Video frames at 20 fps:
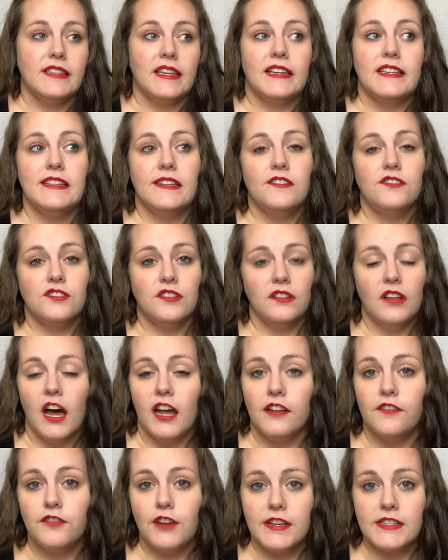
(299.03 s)
Like I said, there's a
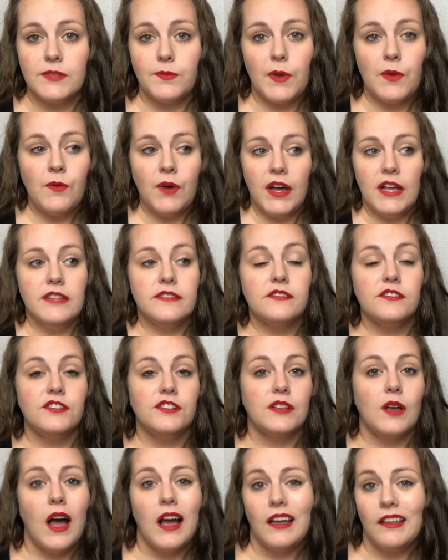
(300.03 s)
lot of recipe ones,
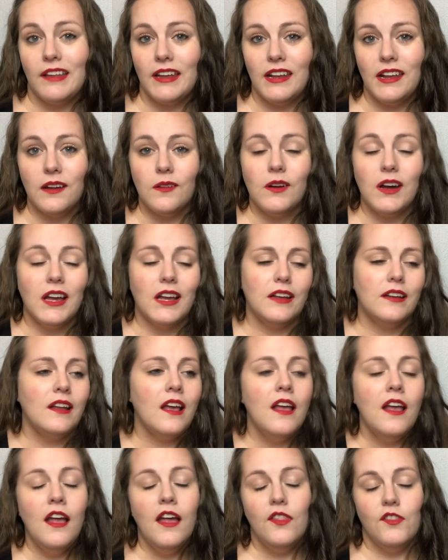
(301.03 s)
there's a cleaning one,
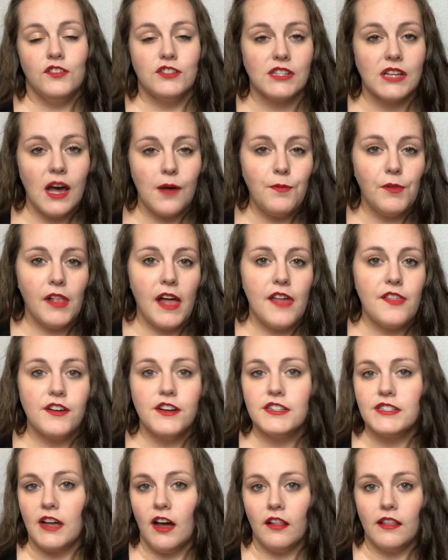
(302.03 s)
there's a couple
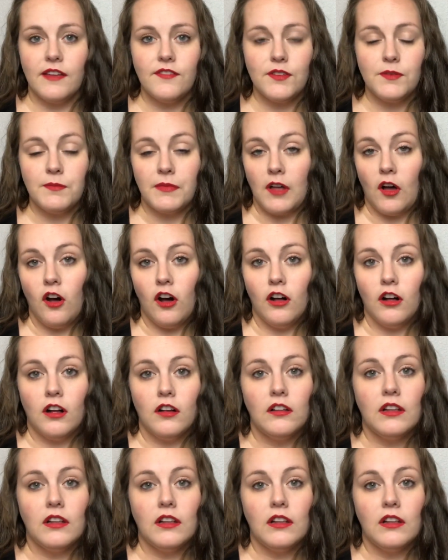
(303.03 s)
others. I'll leave them all